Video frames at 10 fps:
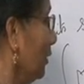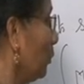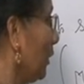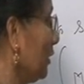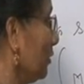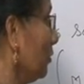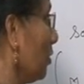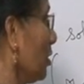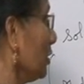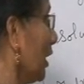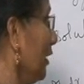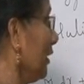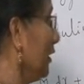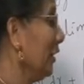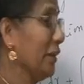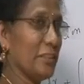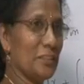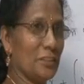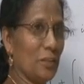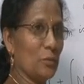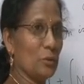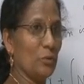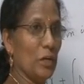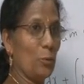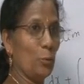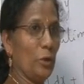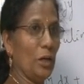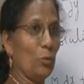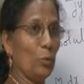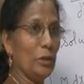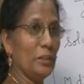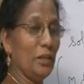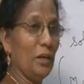but not containing x terms. We have to take only the